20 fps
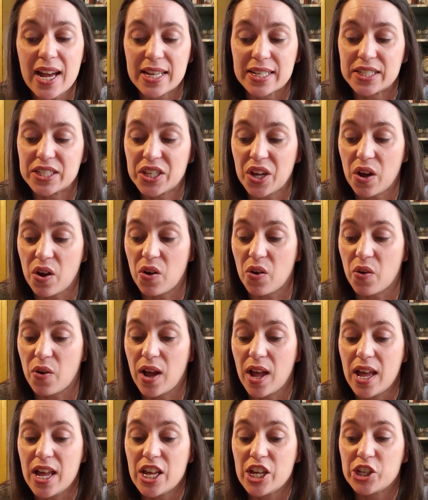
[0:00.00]
so
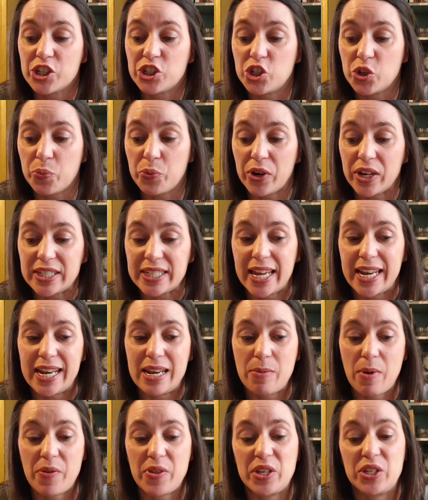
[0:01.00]
super excited
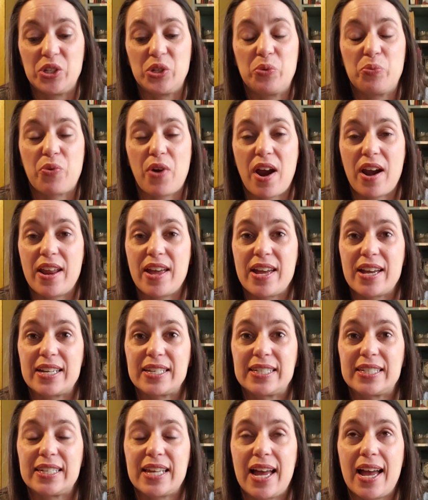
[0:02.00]
about these new
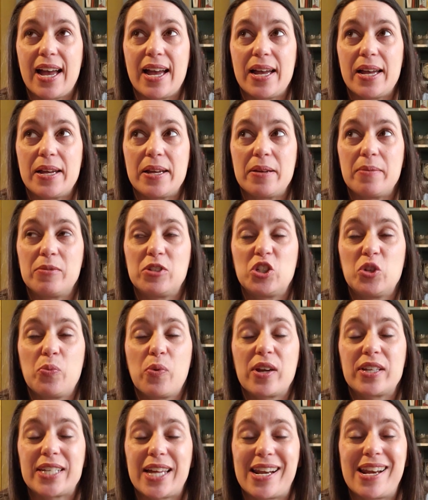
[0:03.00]
products. Super
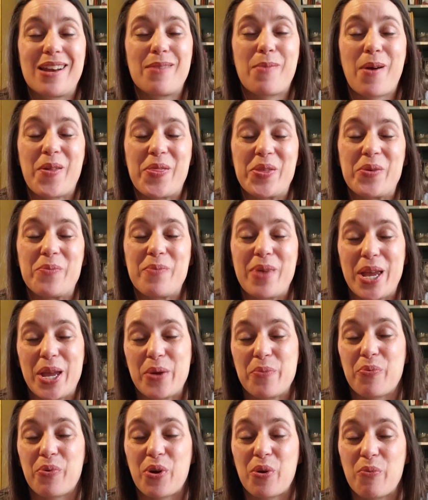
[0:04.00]
excited about the May
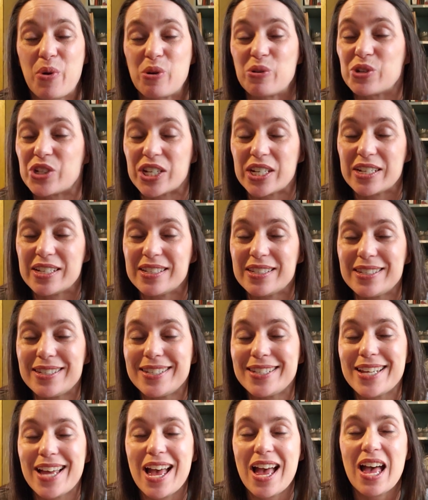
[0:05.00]

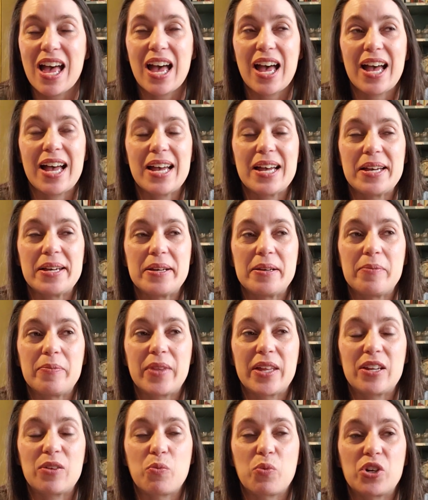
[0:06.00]
promotions
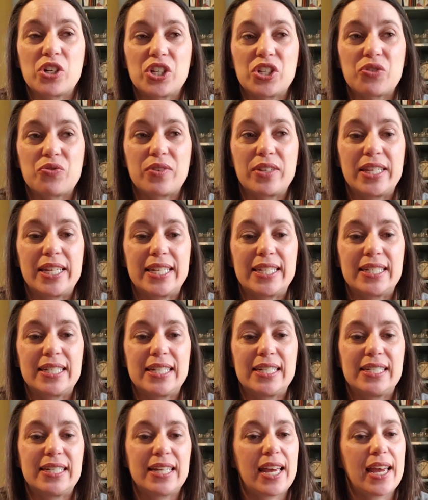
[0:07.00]
that were just released
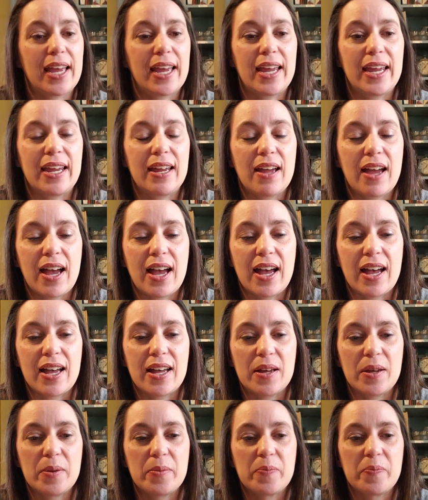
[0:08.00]
today.
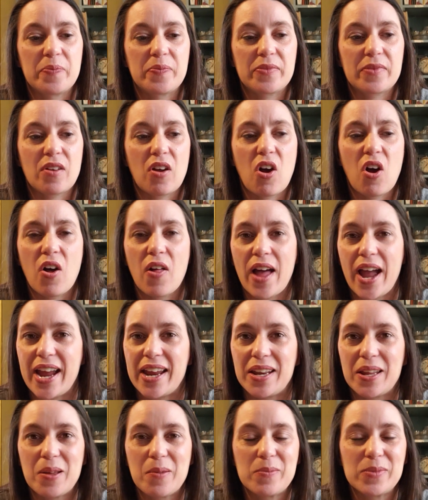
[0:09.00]
All
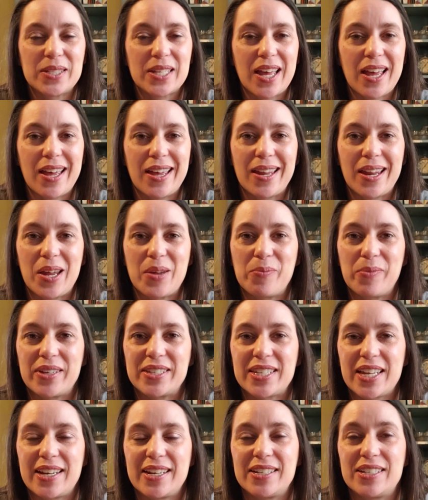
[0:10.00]
items that I'm
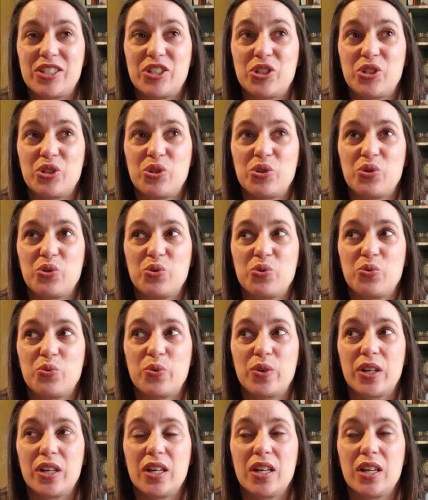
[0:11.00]
excited to